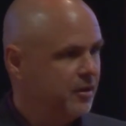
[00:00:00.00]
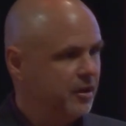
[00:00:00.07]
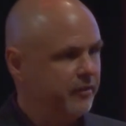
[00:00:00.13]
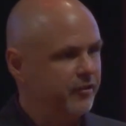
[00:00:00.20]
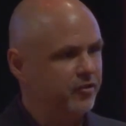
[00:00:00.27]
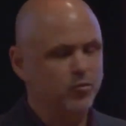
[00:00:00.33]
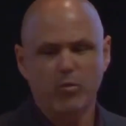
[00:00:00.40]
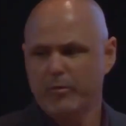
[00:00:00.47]

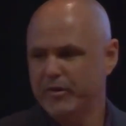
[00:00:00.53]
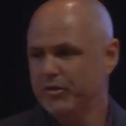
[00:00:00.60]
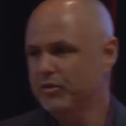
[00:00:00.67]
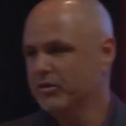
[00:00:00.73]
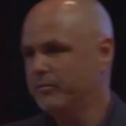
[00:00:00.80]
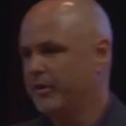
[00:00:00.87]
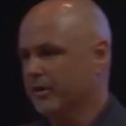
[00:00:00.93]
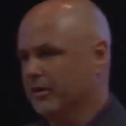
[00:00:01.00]
And this woman who
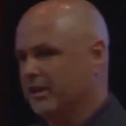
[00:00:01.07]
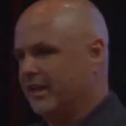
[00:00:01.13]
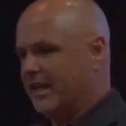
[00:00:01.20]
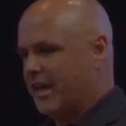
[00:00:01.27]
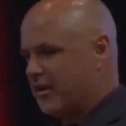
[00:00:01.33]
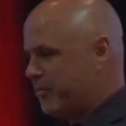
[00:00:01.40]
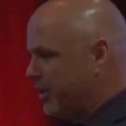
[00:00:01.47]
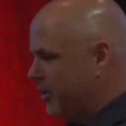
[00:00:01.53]
could barely get
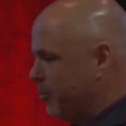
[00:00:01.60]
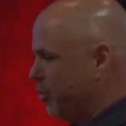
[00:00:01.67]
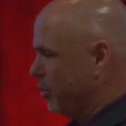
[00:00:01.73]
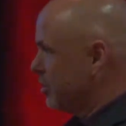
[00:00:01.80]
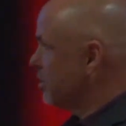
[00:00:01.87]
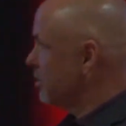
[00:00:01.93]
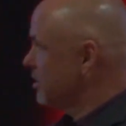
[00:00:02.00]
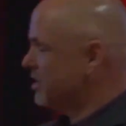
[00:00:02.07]
out of bed
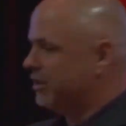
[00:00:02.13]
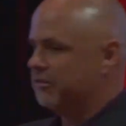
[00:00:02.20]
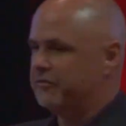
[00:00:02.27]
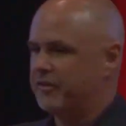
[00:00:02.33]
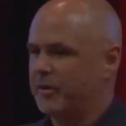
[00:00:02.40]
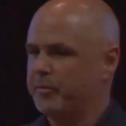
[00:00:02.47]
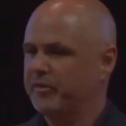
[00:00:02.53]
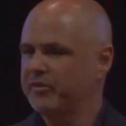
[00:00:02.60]
pushed herself
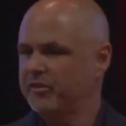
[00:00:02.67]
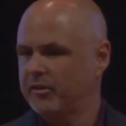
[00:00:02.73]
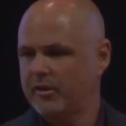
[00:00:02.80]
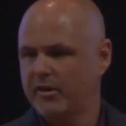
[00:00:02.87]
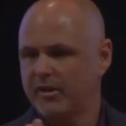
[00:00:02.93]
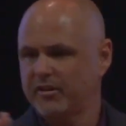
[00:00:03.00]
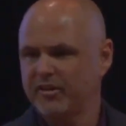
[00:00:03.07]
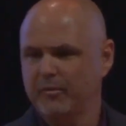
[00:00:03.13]
up and started
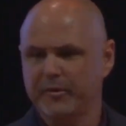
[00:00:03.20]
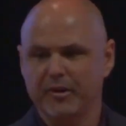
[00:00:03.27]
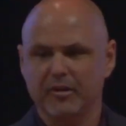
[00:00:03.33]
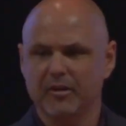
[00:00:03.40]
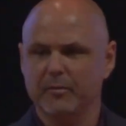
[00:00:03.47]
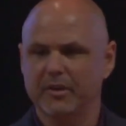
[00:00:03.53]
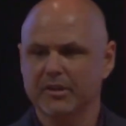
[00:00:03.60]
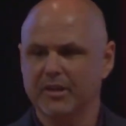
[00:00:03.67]
to tell me all
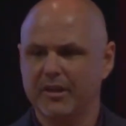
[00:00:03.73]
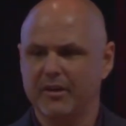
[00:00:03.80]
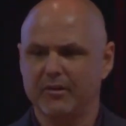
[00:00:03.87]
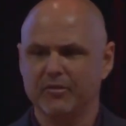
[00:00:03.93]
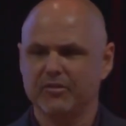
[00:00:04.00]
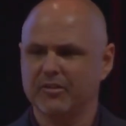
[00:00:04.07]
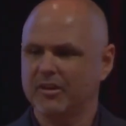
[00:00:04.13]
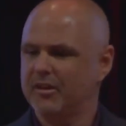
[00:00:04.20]
about the
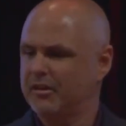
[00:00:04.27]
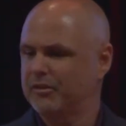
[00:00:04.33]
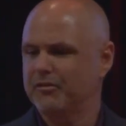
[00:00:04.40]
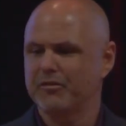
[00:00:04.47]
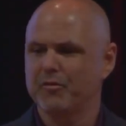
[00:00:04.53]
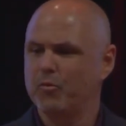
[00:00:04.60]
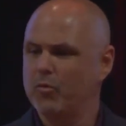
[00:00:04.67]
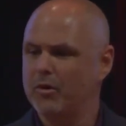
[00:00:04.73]
house, the color of
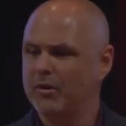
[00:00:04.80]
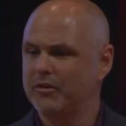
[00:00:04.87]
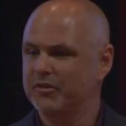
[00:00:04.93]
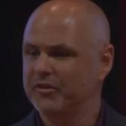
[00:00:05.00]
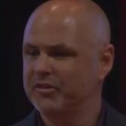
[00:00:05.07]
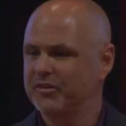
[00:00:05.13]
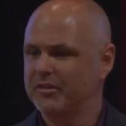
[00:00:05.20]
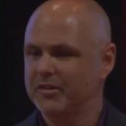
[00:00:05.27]
the
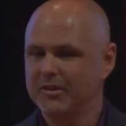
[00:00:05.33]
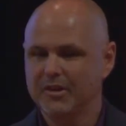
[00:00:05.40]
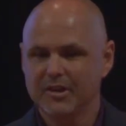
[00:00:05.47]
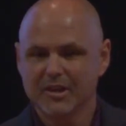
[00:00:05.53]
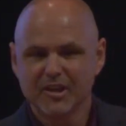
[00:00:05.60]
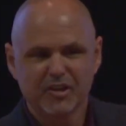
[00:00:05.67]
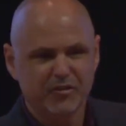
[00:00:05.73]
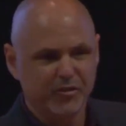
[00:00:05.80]
walls,
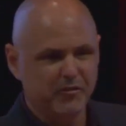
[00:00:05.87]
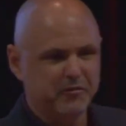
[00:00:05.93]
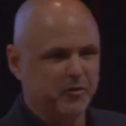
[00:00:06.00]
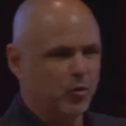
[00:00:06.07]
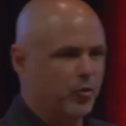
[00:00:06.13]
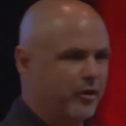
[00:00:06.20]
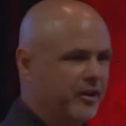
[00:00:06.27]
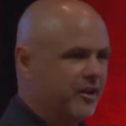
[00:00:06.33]
the
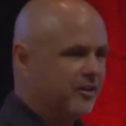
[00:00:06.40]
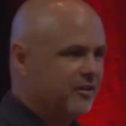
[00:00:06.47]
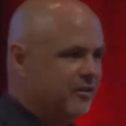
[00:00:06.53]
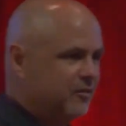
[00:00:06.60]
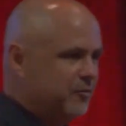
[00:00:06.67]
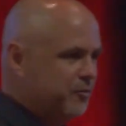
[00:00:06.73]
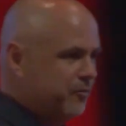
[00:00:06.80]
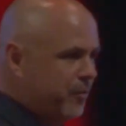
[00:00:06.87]
flooring,
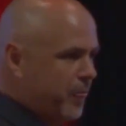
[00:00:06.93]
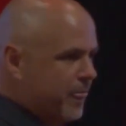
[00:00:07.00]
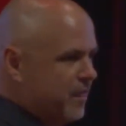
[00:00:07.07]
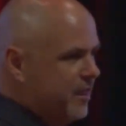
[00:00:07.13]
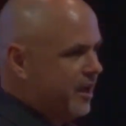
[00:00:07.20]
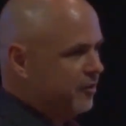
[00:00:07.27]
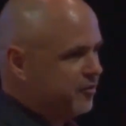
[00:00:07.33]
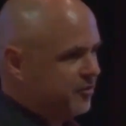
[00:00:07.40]
the
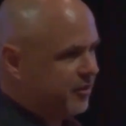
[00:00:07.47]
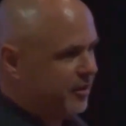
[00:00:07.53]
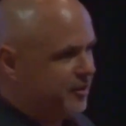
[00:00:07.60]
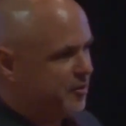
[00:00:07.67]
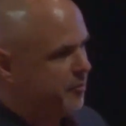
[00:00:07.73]
outside, the